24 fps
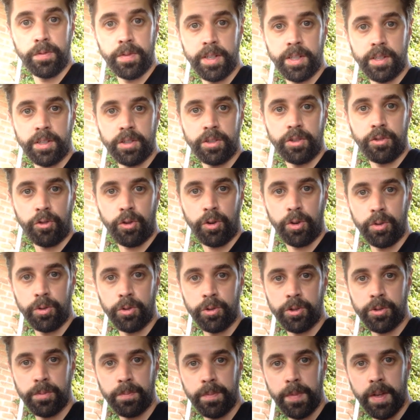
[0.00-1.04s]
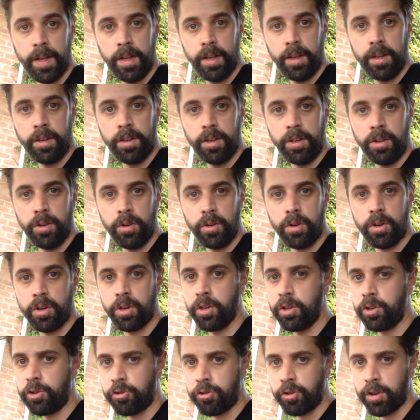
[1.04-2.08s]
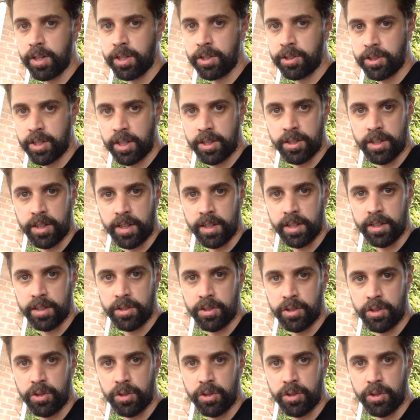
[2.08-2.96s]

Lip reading: of these controls, you could try setting it